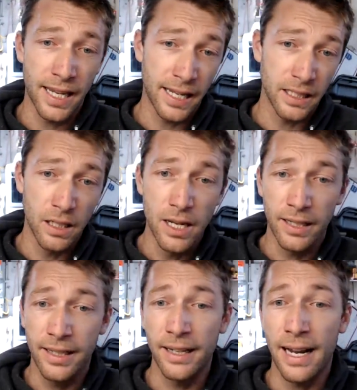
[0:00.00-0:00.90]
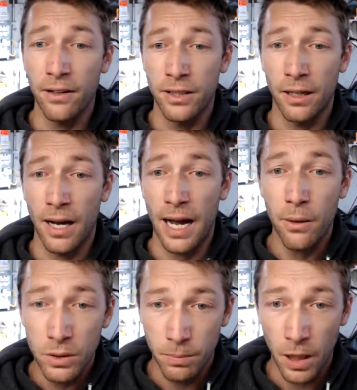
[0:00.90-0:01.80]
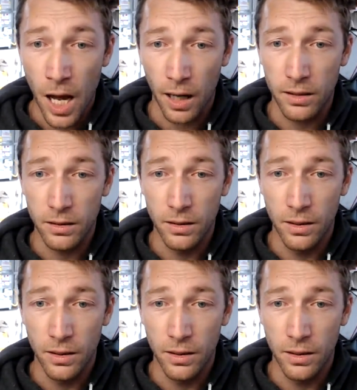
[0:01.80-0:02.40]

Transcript: and get it out there, I was blocked.